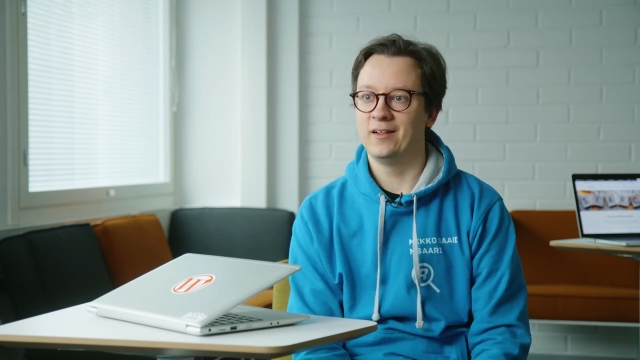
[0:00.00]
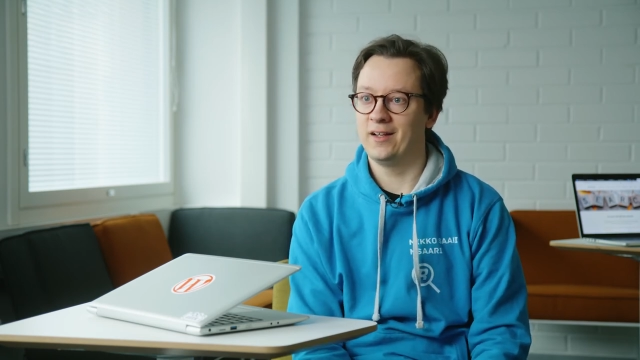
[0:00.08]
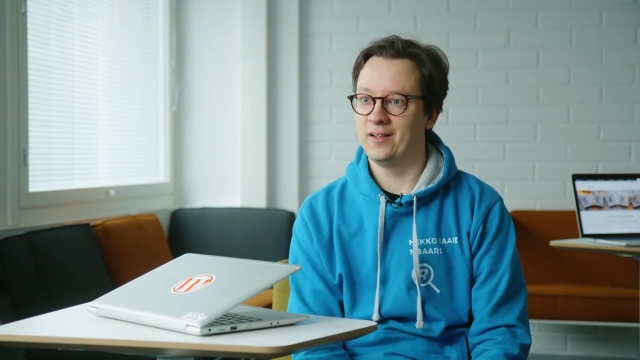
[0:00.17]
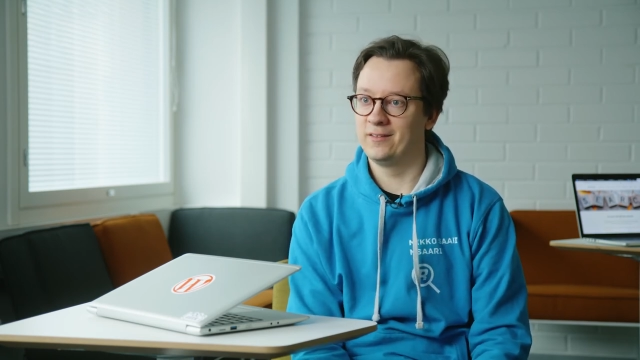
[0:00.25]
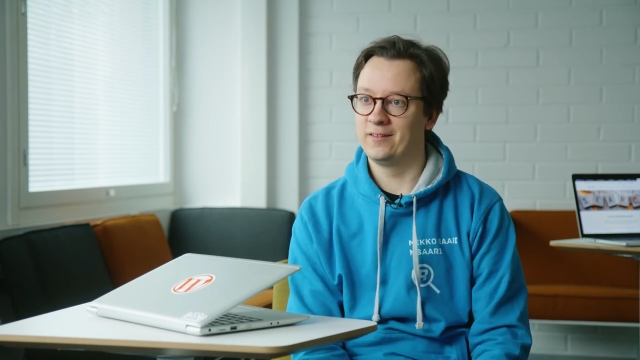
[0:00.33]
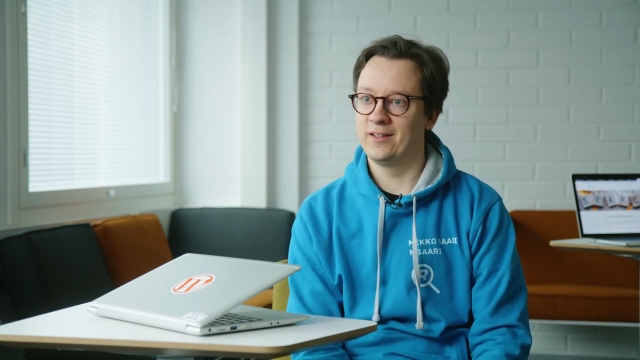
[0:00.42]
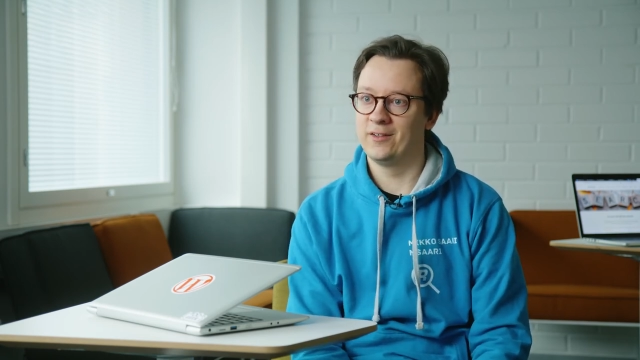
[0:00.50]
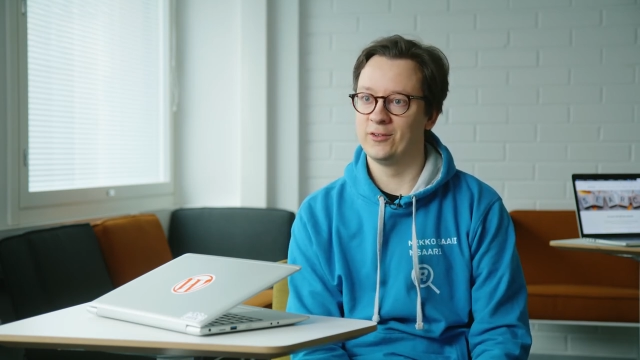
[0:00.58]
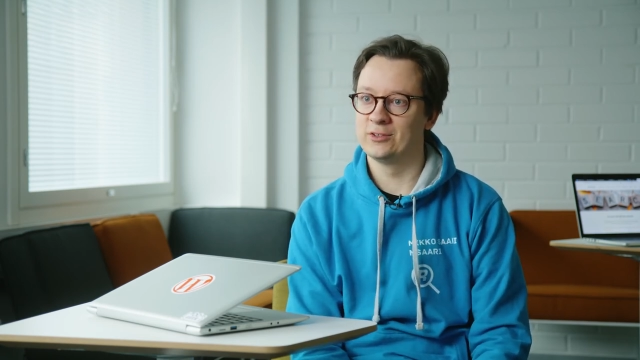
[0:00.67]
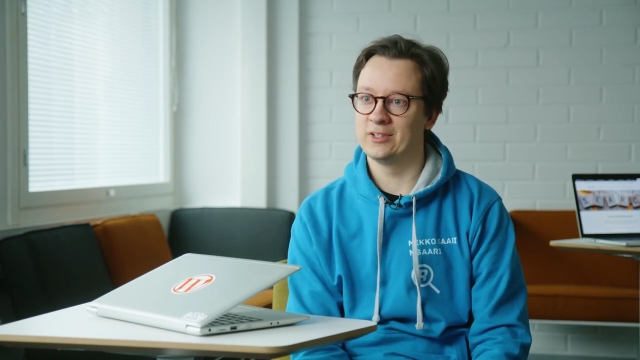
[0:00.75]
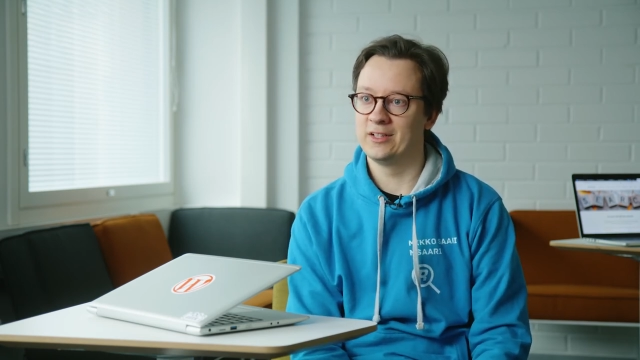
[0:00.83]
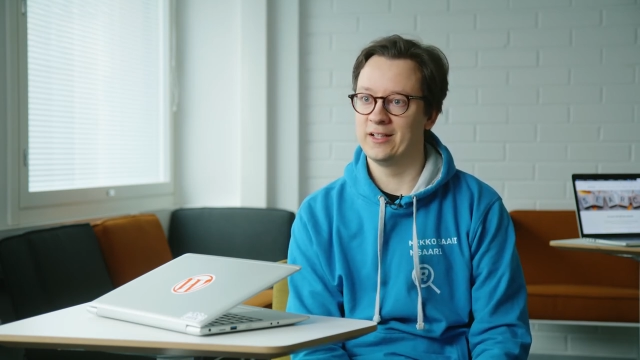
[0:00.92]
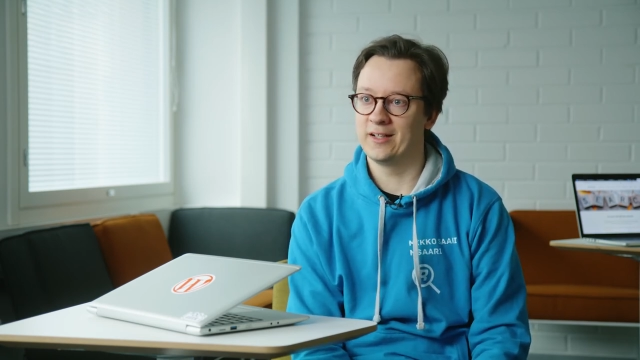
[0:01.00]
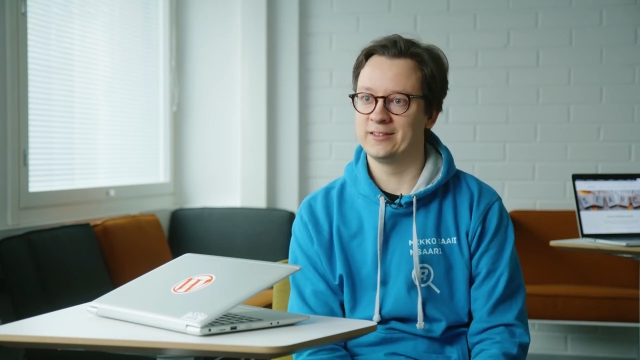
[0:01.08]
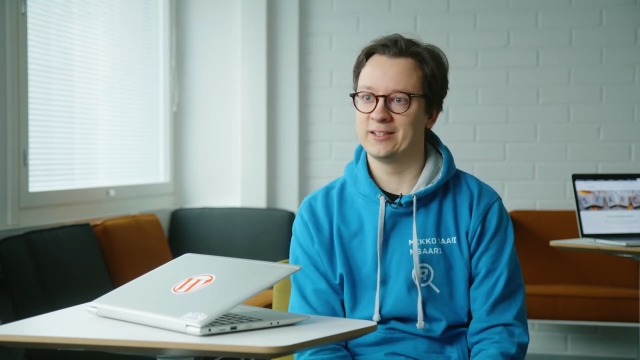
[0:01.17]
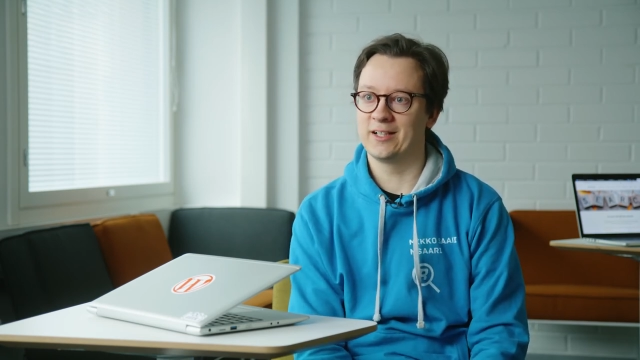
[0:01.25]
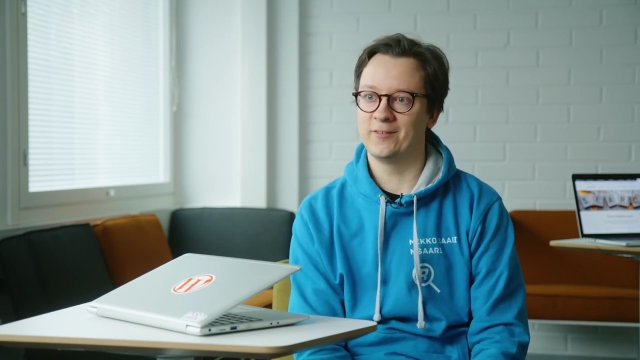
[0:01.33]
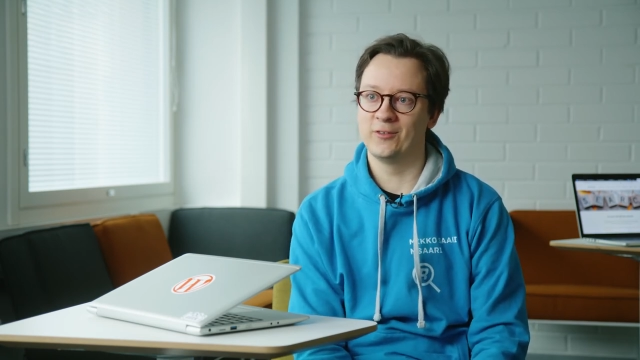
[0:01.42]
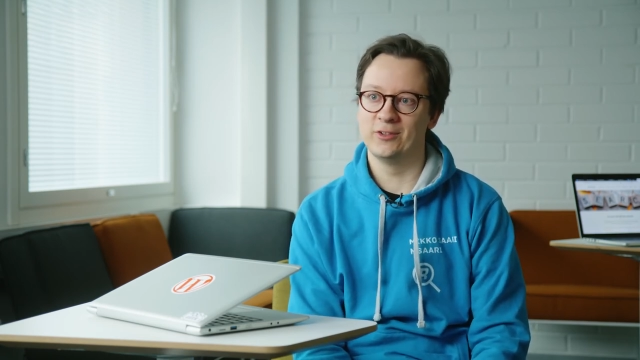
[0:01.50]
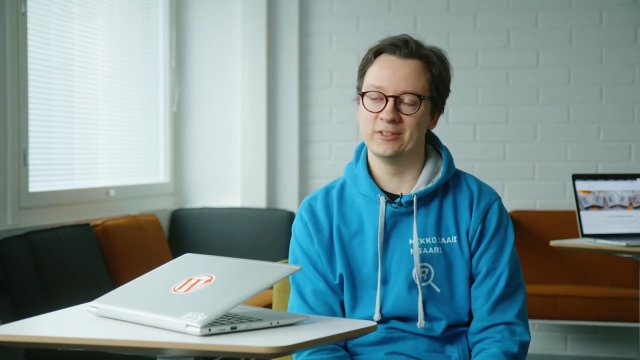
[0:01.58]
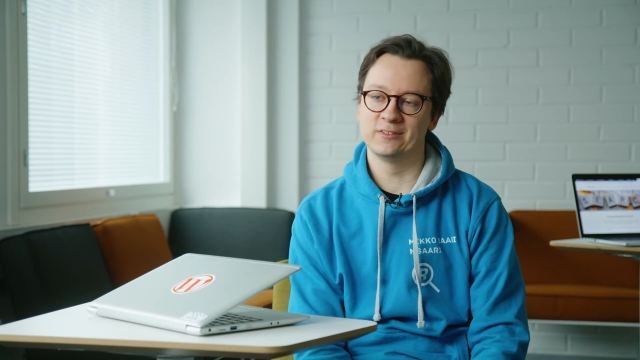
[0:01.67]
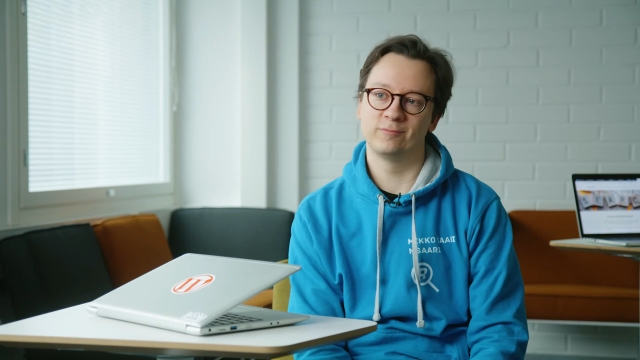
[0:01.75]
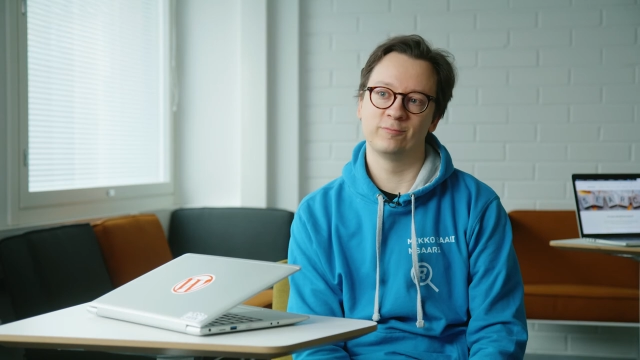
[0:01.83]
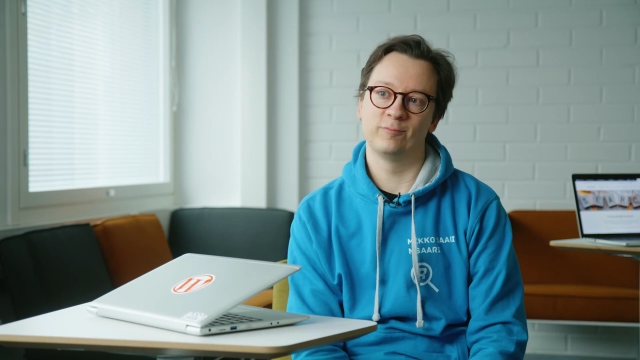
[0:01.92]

And the hosting here at Seravo is